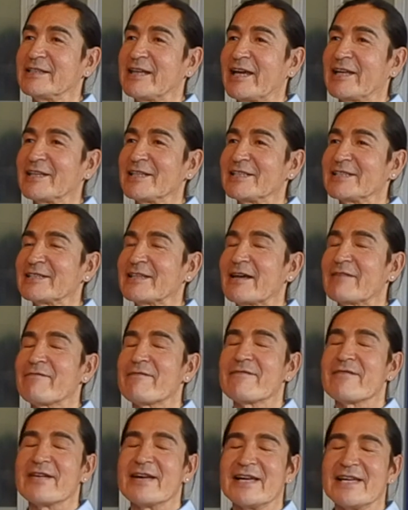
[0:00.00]
and it's
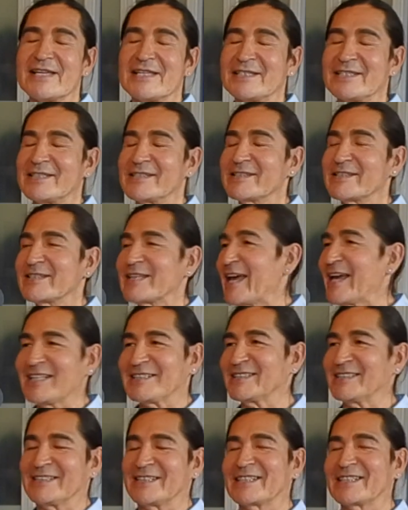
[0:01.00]
fantastic.